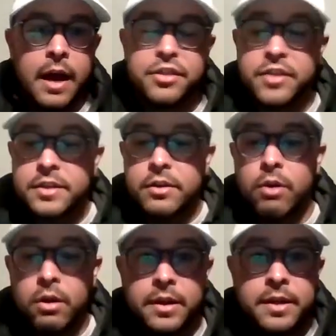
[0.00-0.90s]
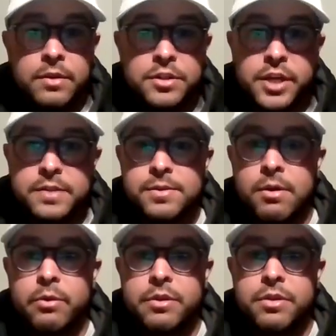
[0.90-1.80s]
I think they're all in. The Jets
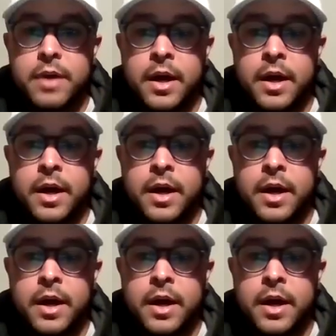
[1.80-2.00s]
are with